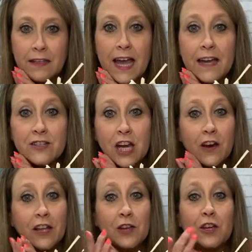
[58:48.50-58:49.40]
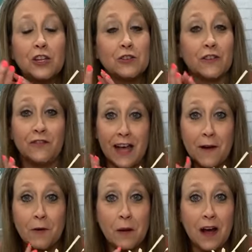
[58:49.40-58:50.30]
Yeah, Sherry, you could use a
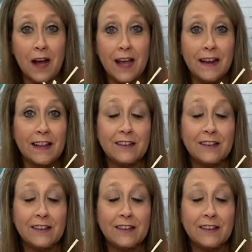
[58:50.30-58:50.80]
flower pot.